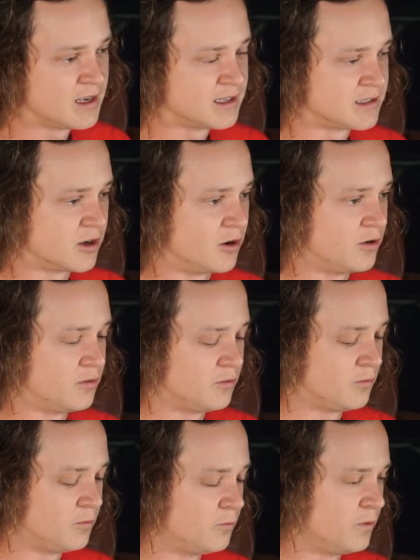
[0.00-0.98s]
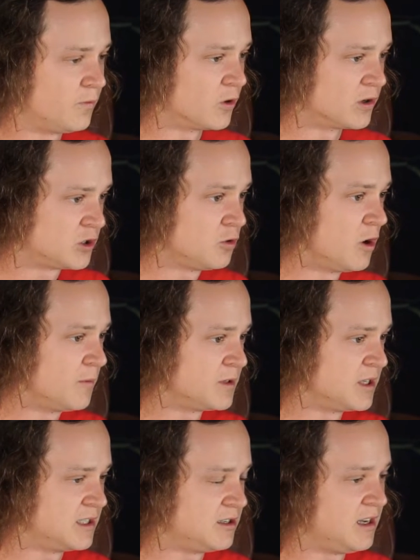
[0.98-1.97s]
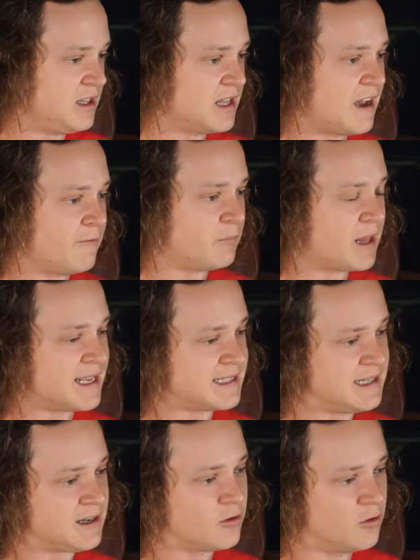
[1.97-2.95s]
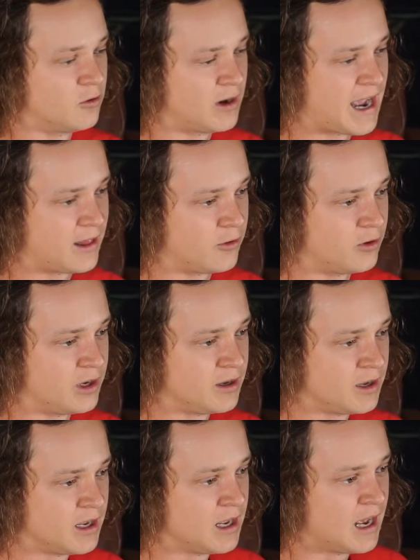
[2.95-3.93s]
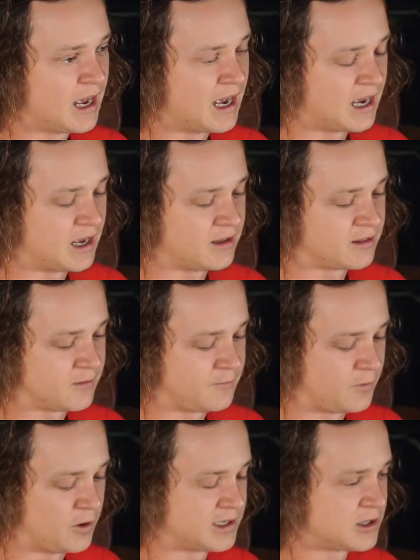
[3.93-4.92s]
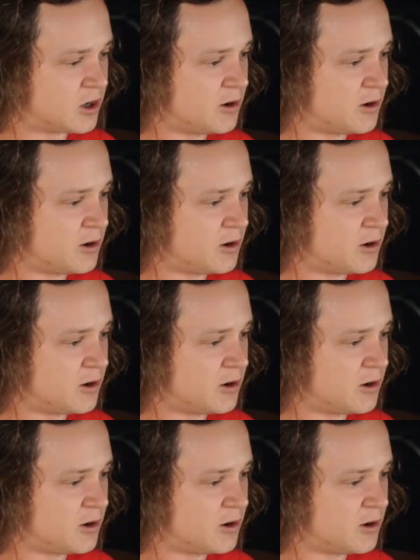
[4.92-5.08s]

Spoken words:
So we've got two options. You either have plastic or alloy. The first